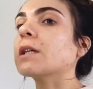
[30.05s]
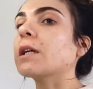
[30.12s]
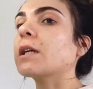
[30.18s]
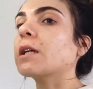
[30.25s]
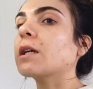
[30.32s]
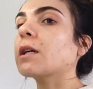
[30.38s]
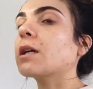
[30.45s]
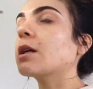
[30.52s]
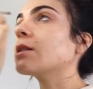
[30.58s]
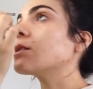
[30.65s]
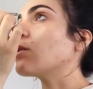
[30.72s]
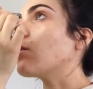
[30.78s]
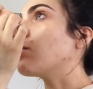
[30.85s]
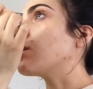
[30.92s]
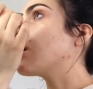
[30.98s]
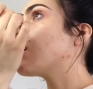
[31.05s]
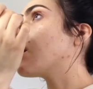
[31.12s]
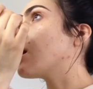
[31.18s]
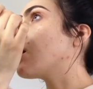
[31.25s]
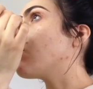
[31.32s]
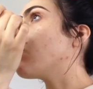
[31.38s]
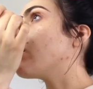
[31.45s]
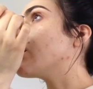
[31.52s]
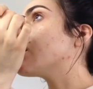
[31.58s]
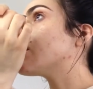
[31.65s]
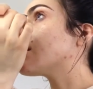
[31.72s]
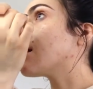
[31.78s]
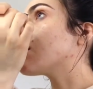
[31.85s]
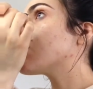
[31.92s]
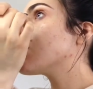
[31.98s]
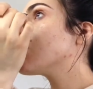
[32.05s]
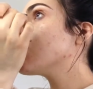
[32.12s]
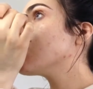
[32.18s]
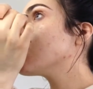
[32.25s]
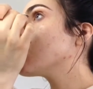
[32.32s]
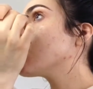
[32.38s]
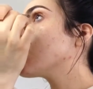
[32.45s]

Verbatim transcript: Like, it's only an eight week session,